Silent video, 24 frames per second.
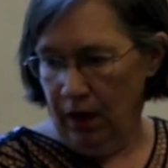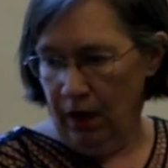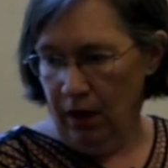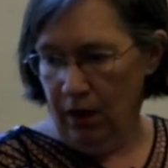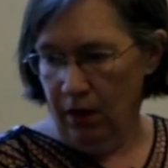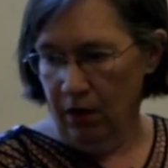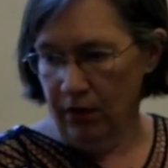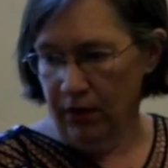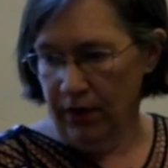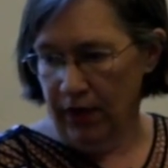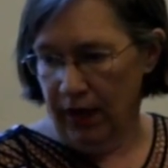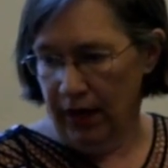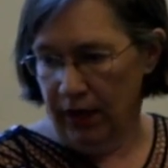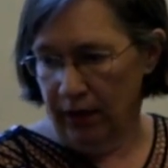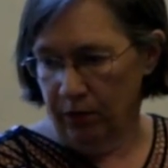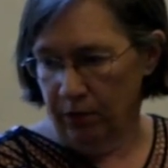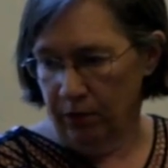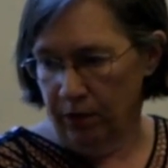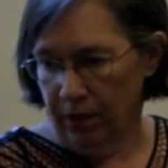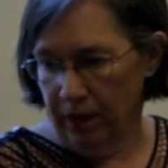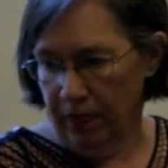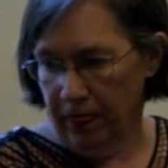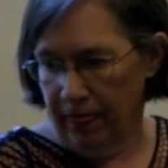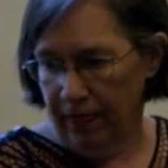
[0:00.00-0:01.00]
Okay,
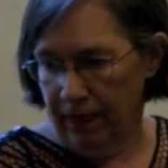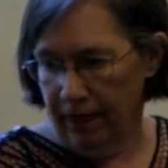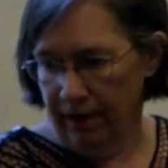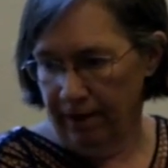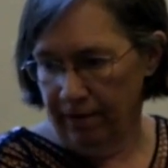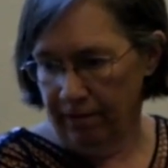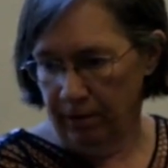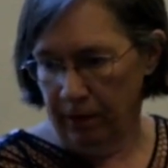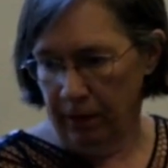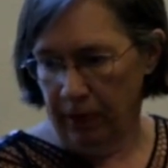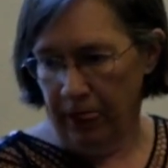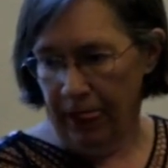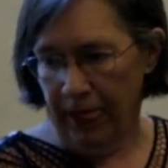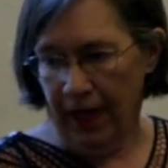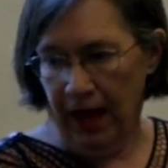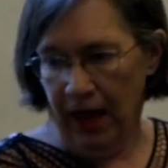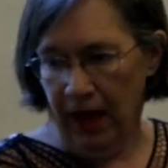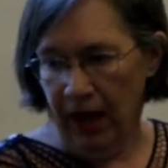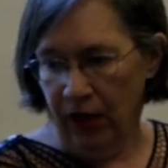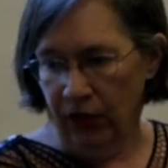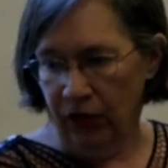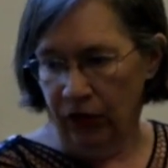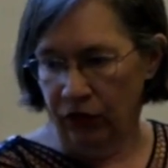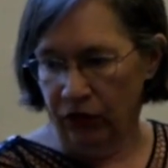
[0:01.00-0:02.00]

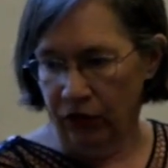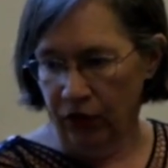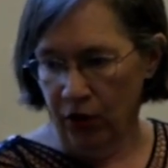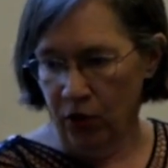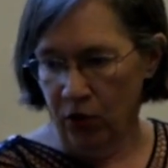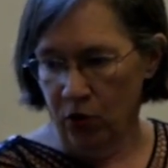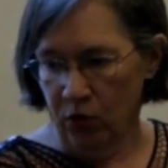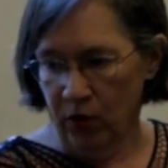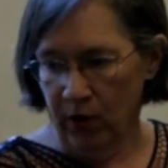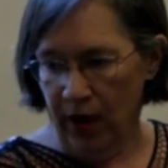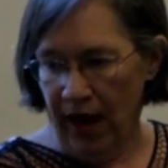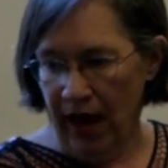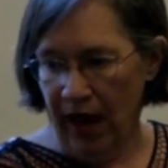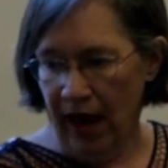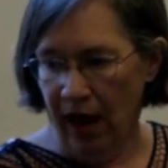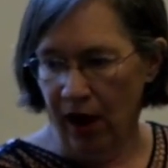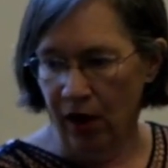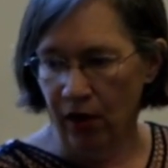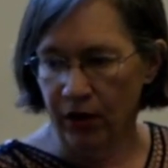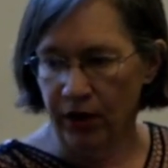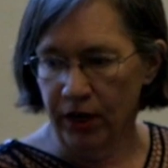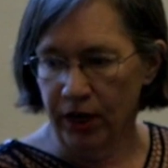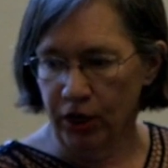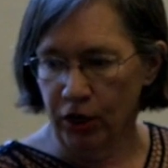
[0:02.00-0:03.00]
so
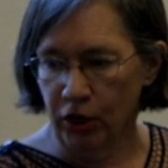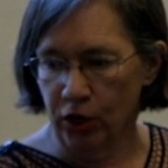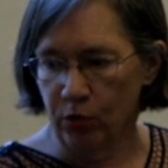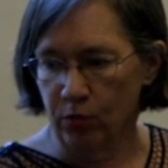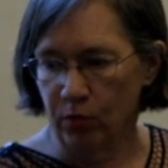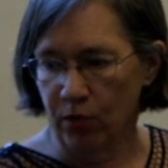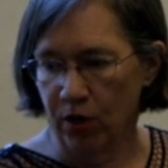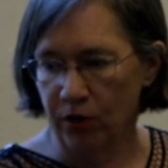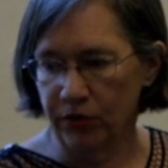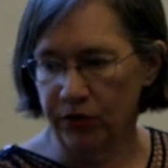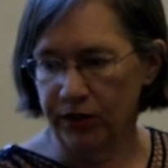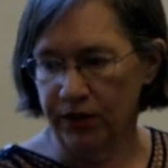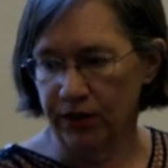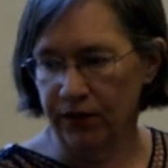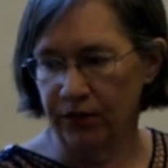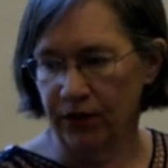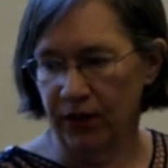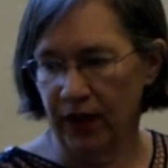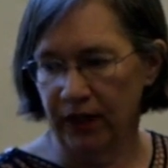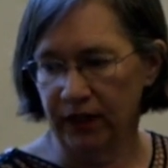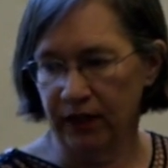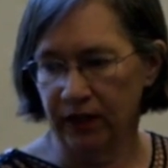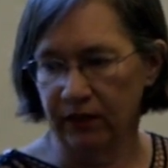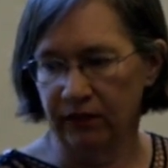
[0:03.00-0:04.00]
how can you most
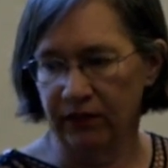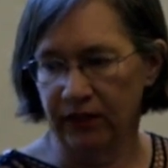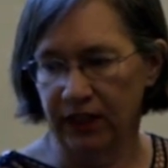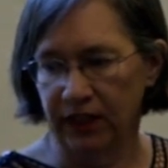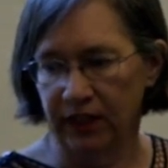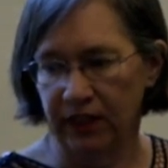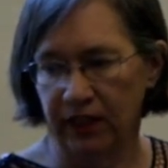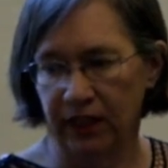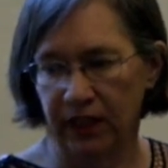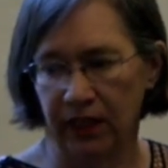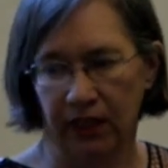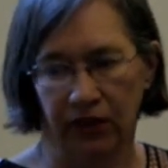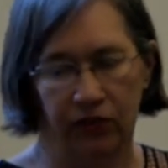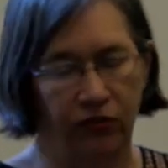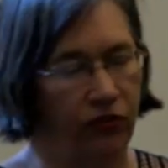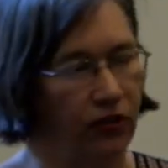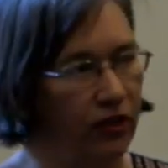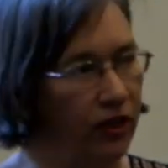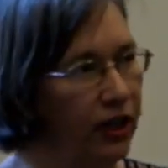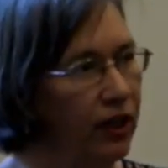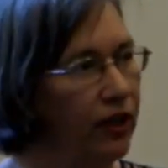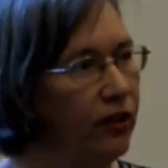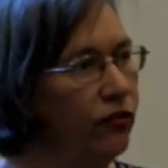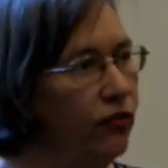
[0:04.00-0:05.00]
effectively teach
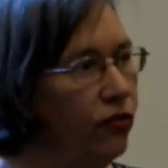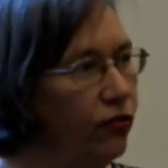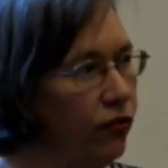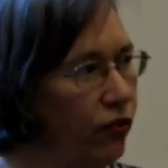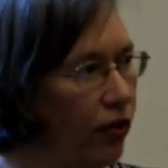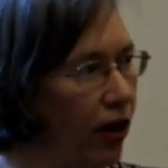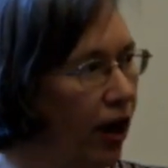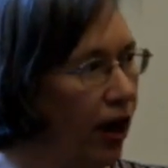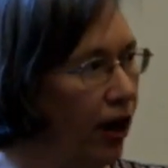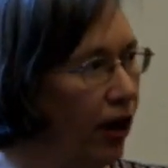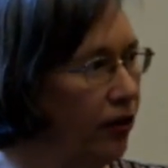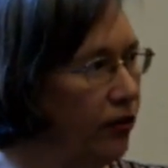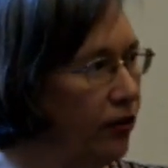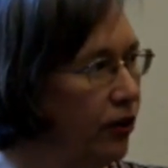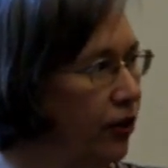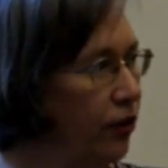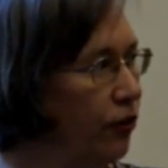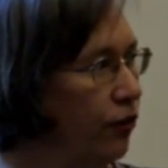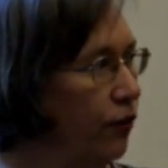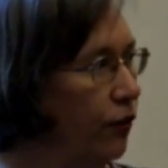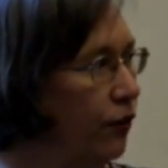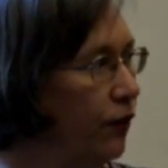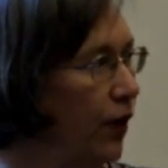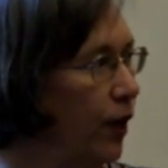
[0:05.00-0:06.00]
each child in
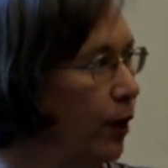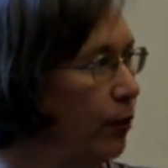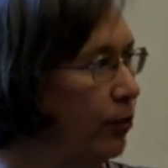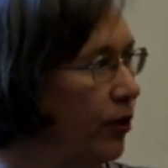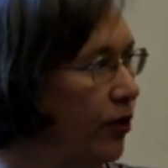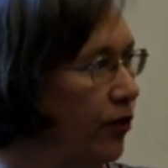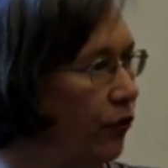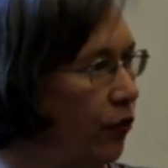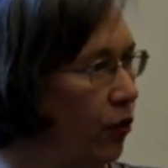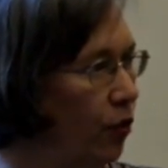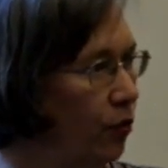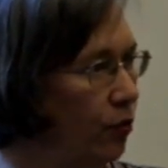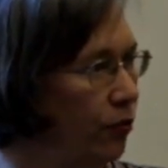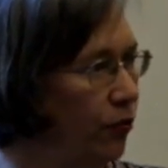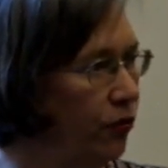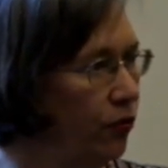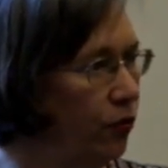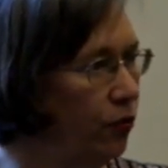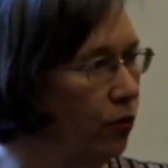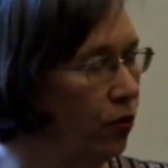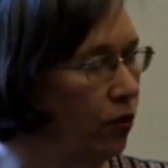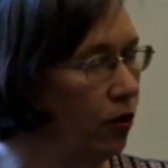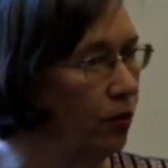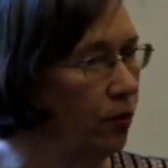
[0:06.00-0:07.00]
your family's
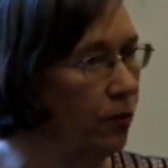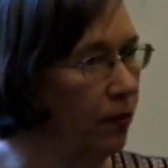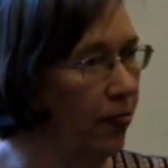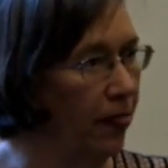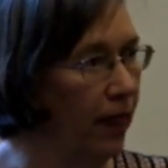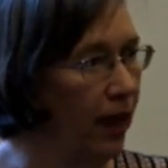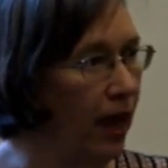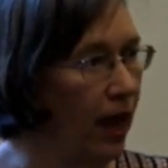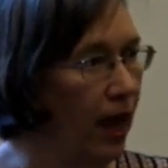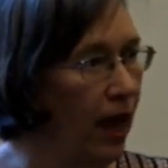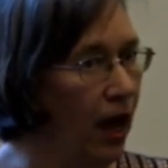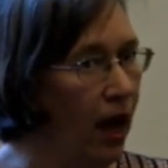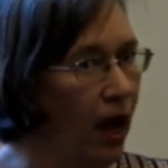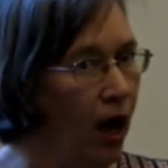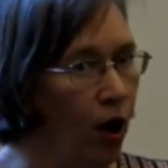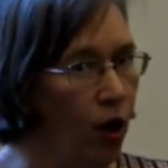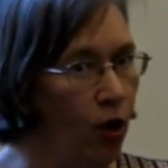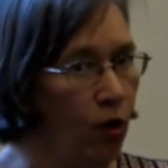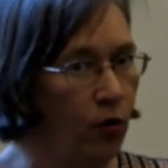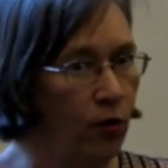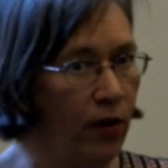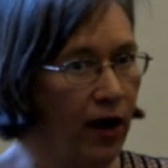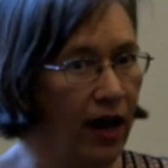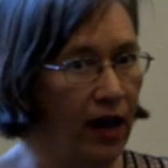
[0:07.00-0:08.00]
homeschool?
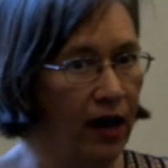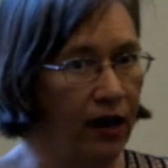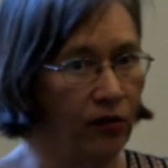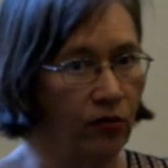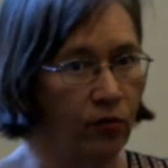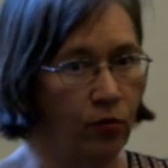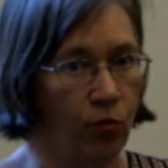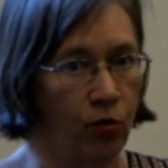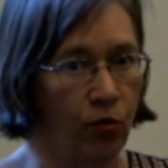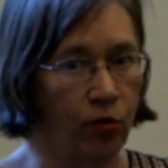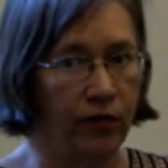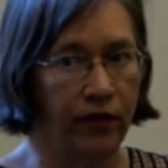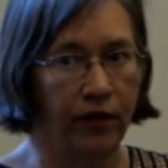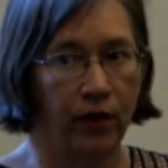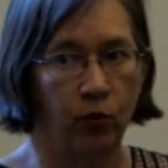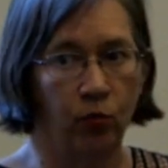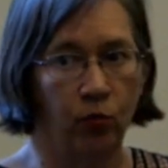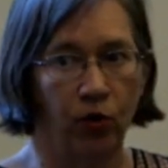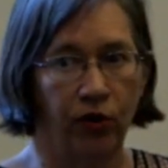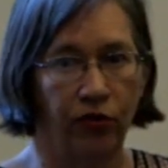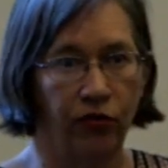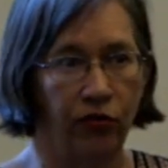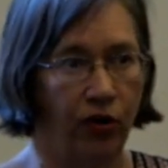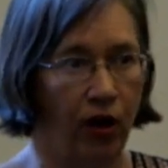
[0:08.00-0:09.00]
Who has more than
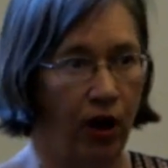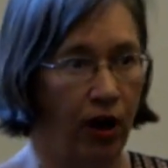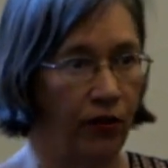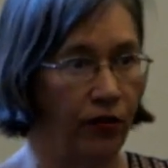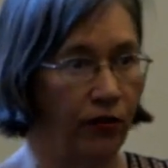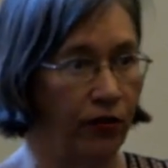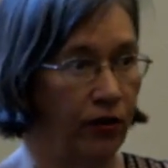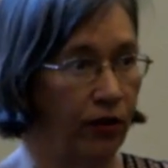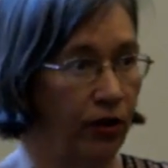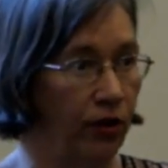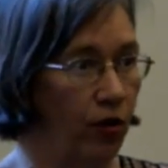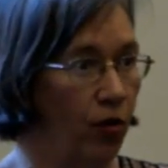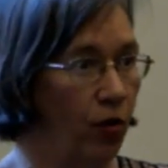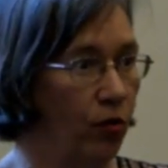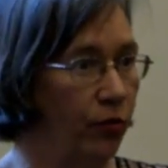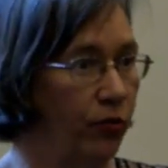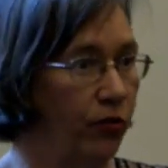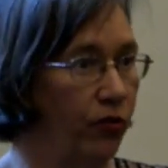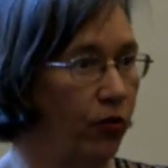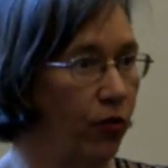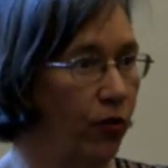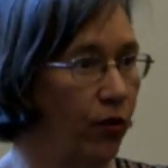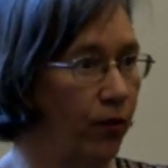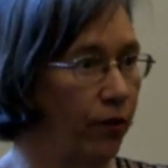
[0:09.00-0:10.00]
one child they're going to
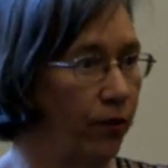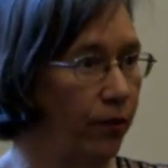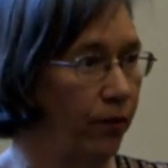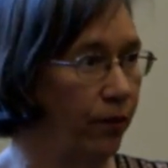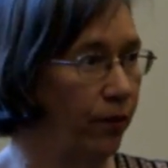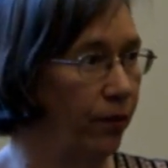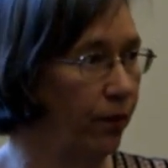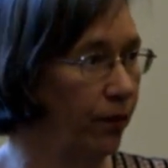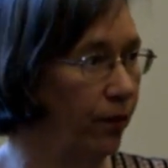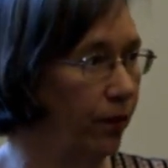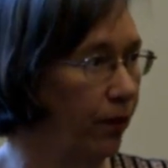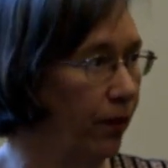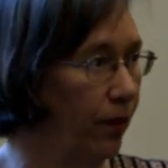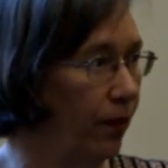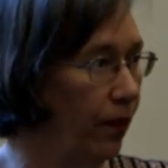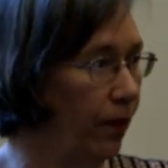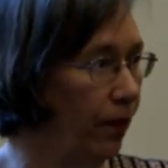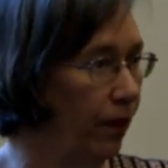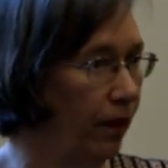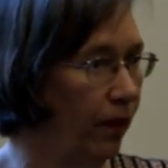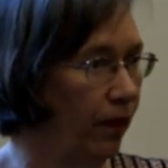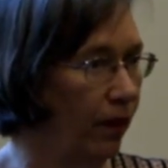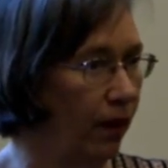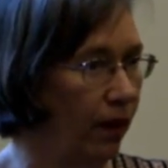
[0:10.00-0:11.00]
homeschool?
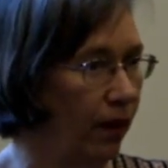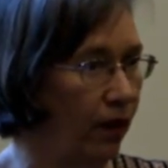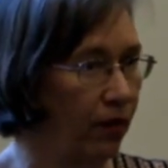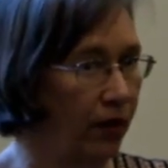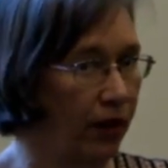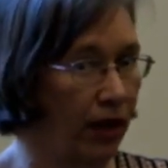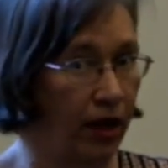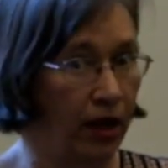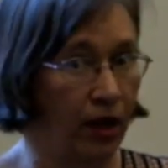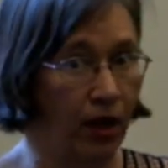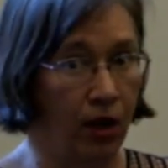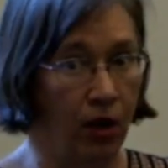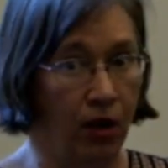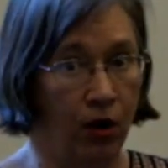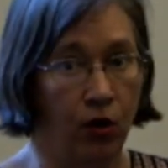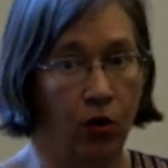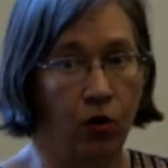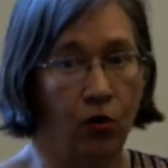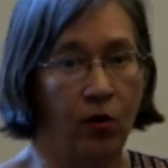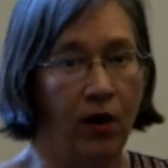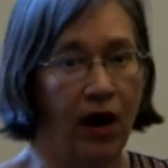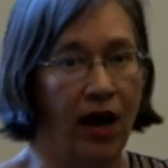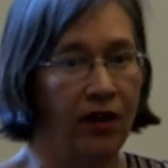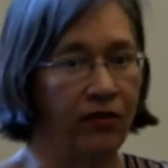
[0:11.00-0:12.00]
Okay,
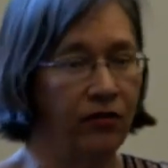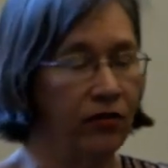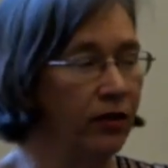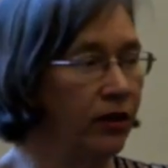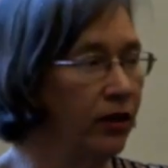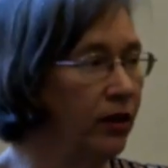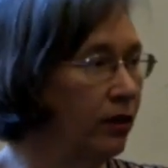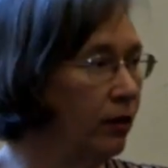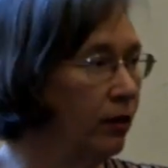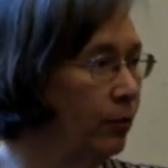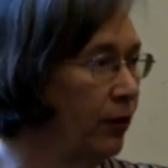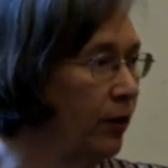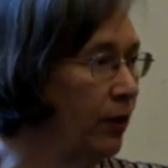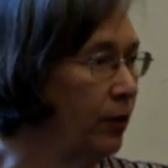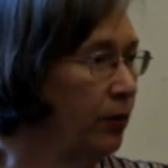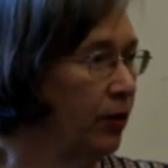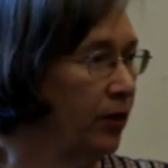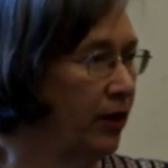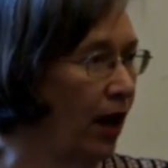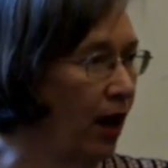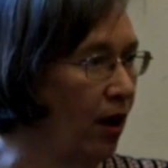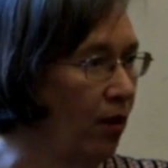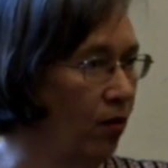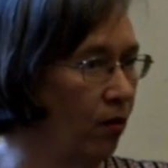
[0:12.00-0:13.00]
who has little
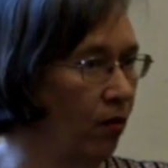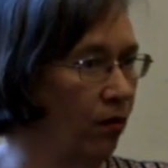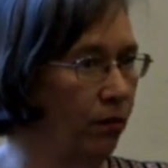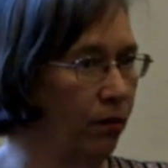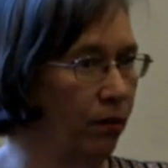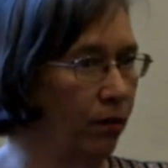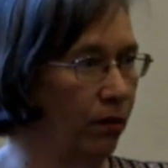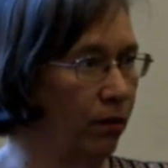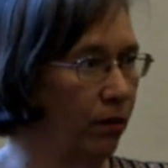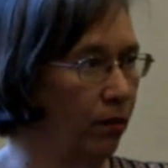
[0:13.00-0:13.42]
people at home?